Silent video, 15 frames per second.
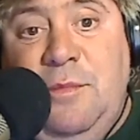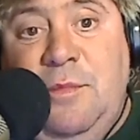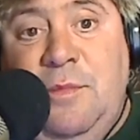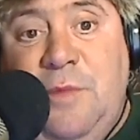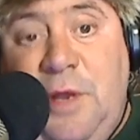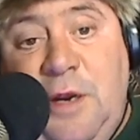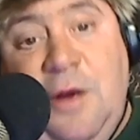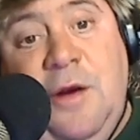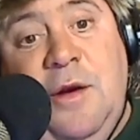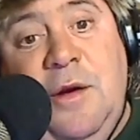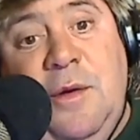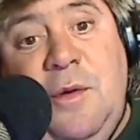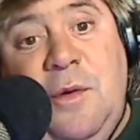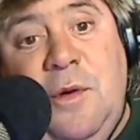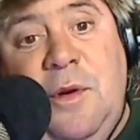there,
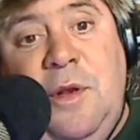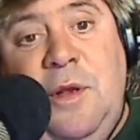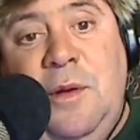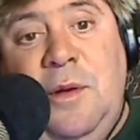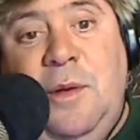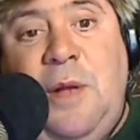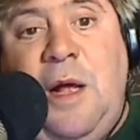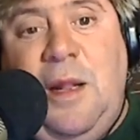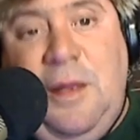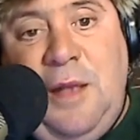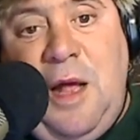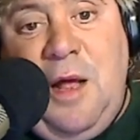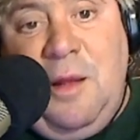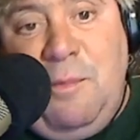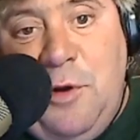or
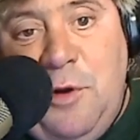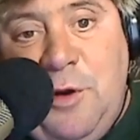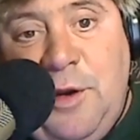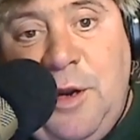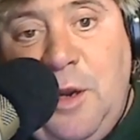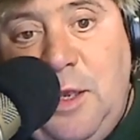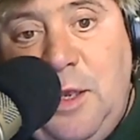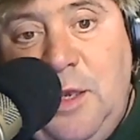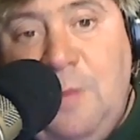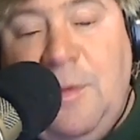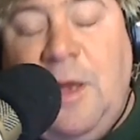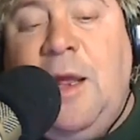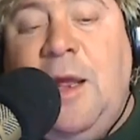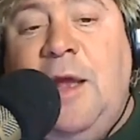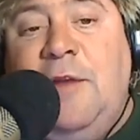I'll put an
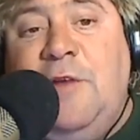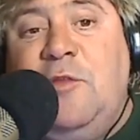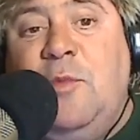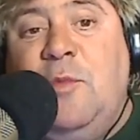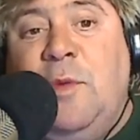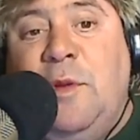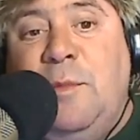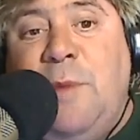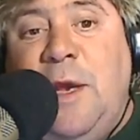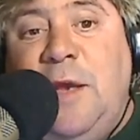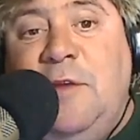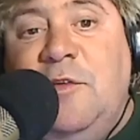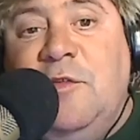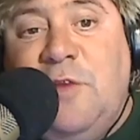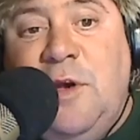email address when the
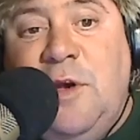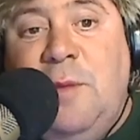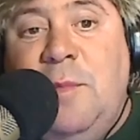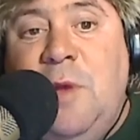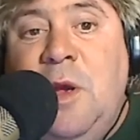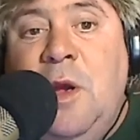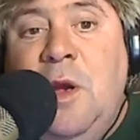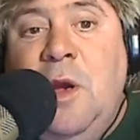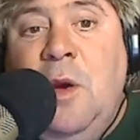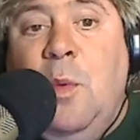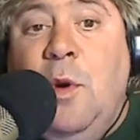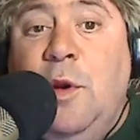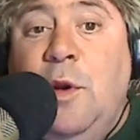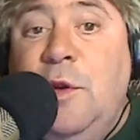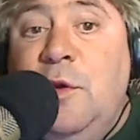page is up
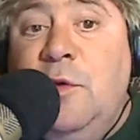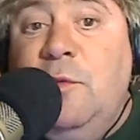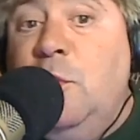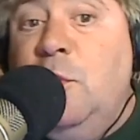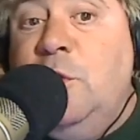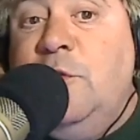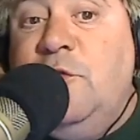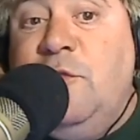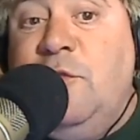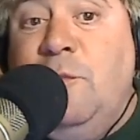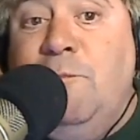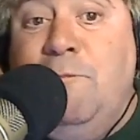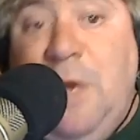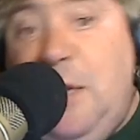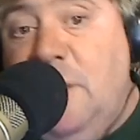where you would
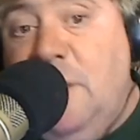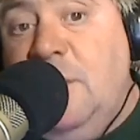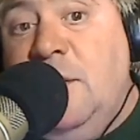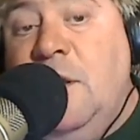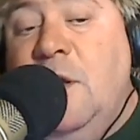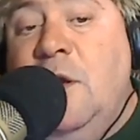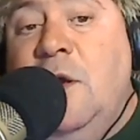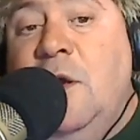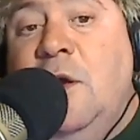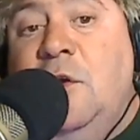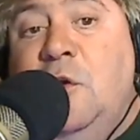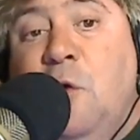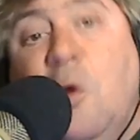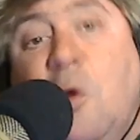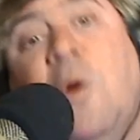submit
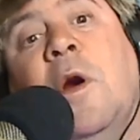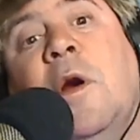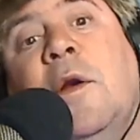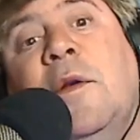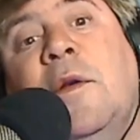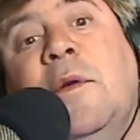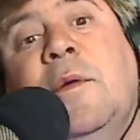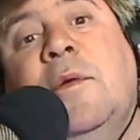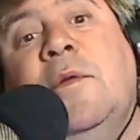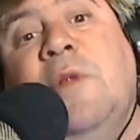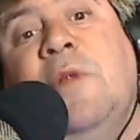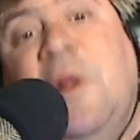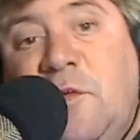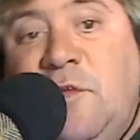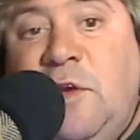your
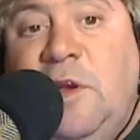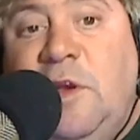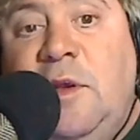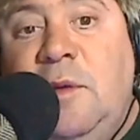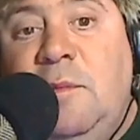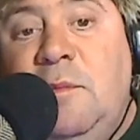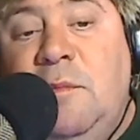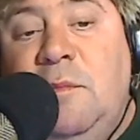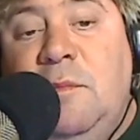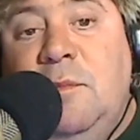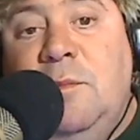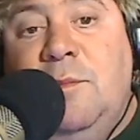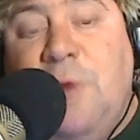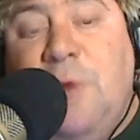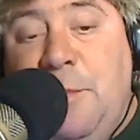Tennessee
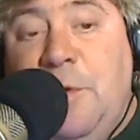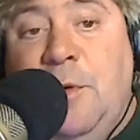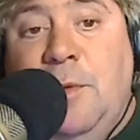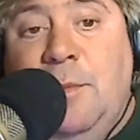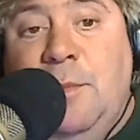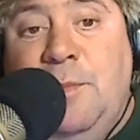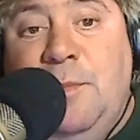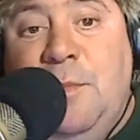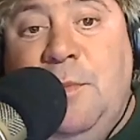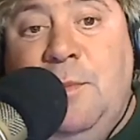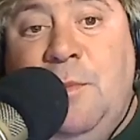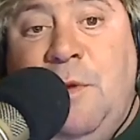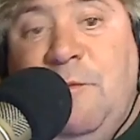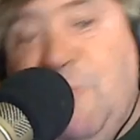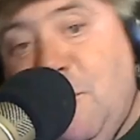prepper
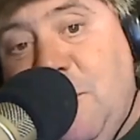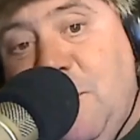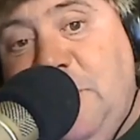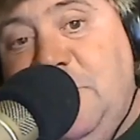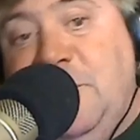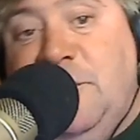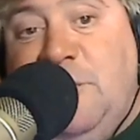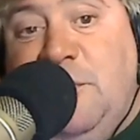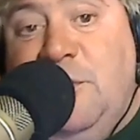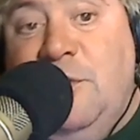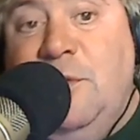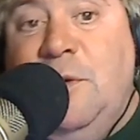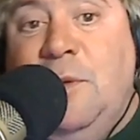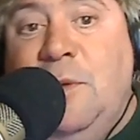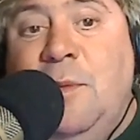information
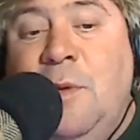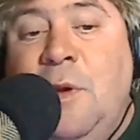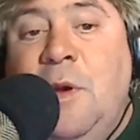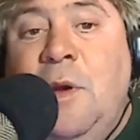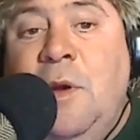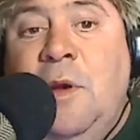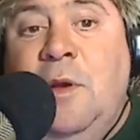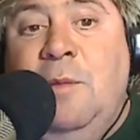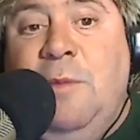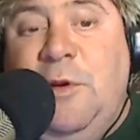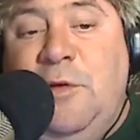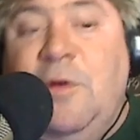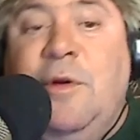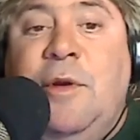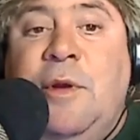to, and be
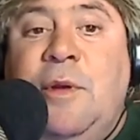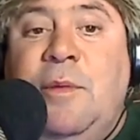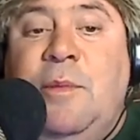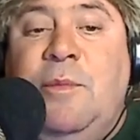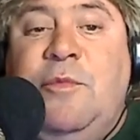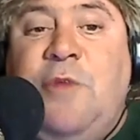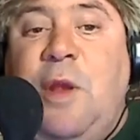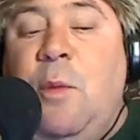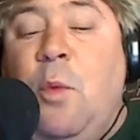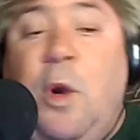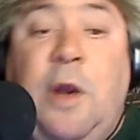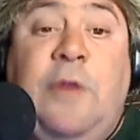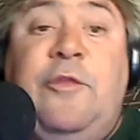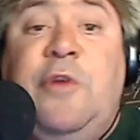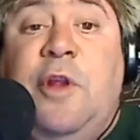sure to say
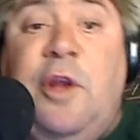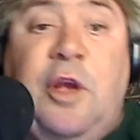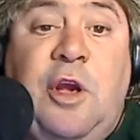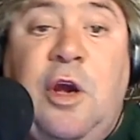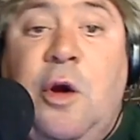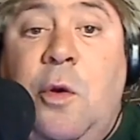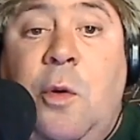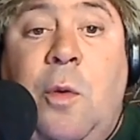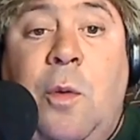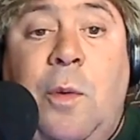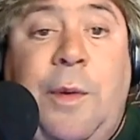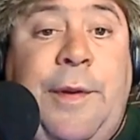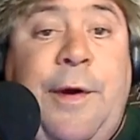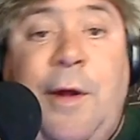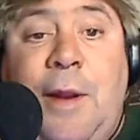where it's going to
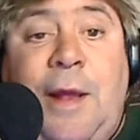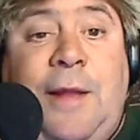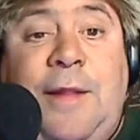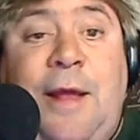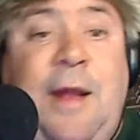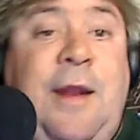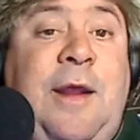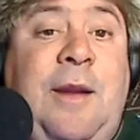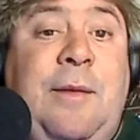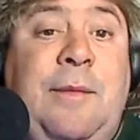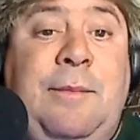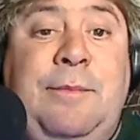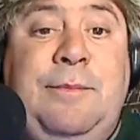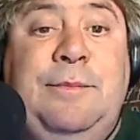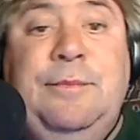go and all like that,
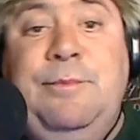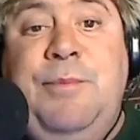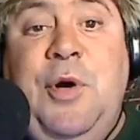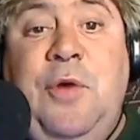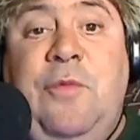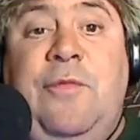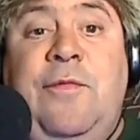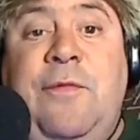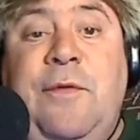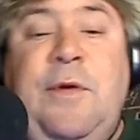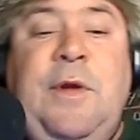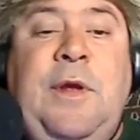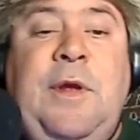and poof,